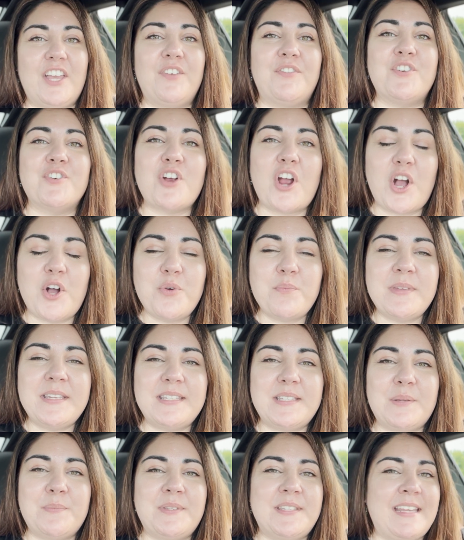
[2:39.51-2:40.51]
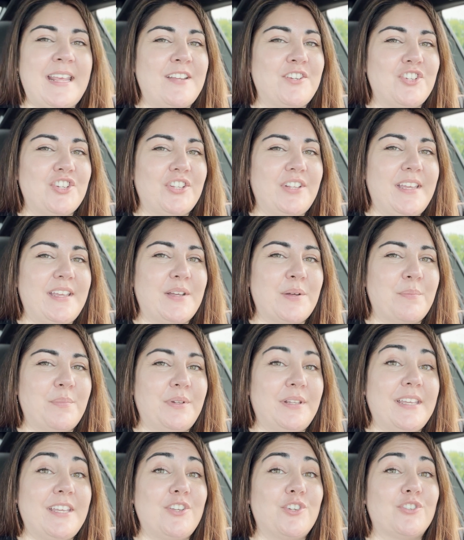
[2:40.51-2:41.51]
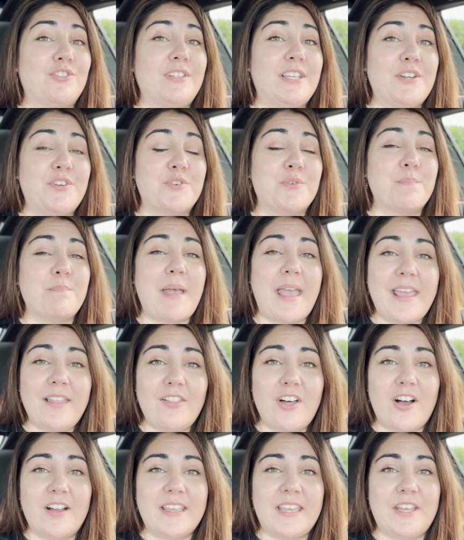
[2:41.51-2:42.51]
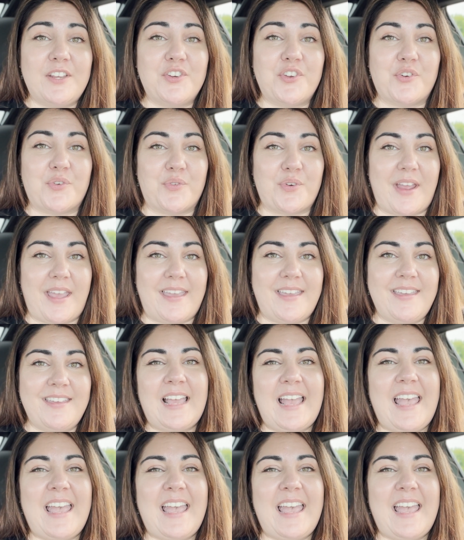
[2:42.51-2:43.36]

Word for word: If your home is substantially complete, your lender may lock in your rate,